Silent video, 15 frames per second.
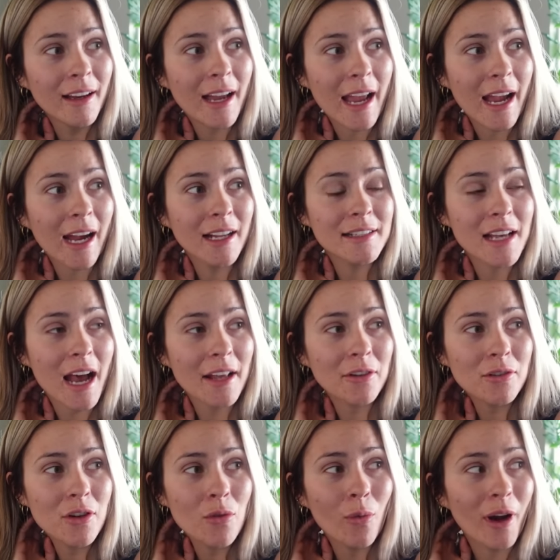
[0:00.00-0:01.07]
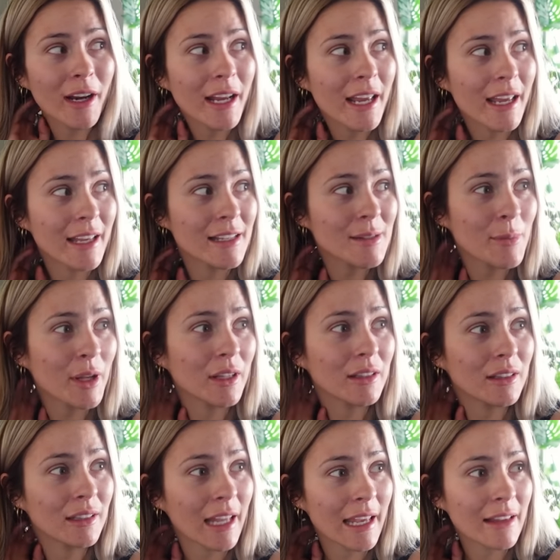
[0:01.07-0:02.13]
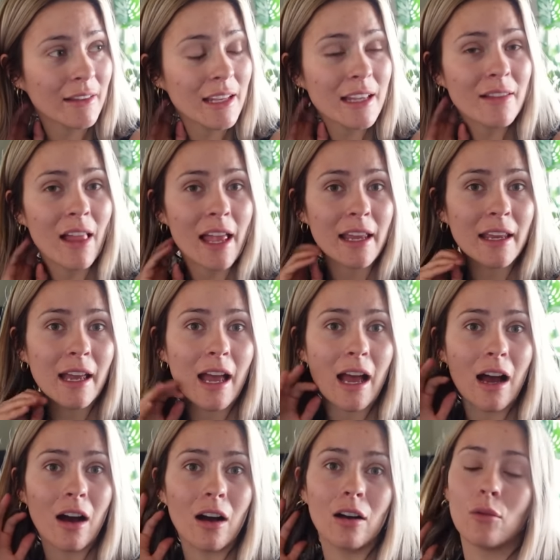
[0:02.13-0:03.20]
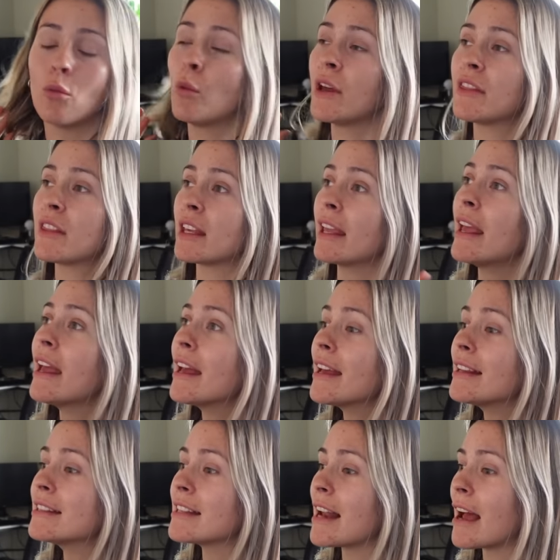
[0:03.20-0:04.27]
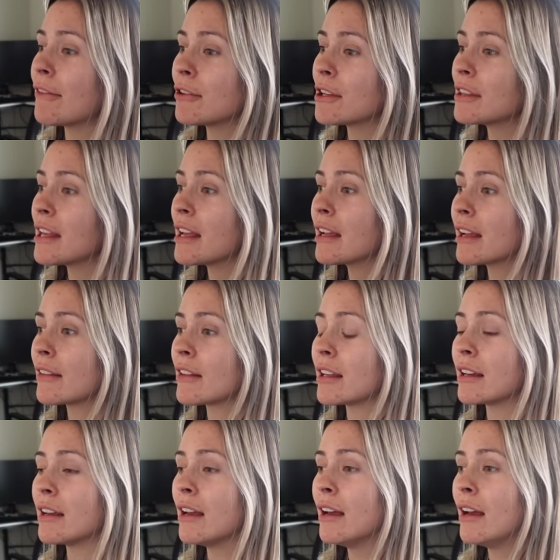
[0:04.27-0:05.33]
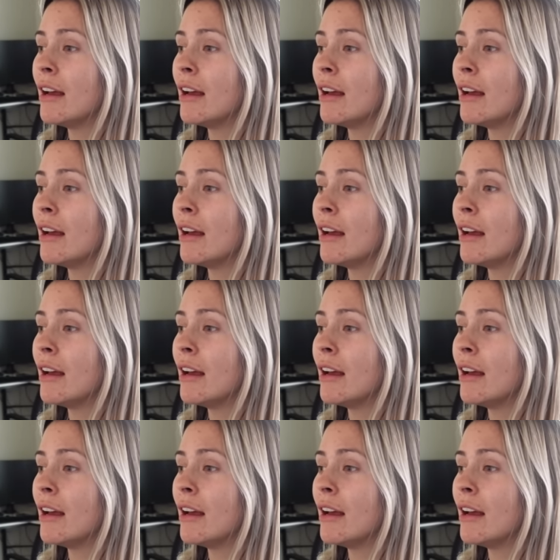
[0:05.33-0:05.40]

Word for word: And I don't know what it is, but lately, like with the kids and everything, and then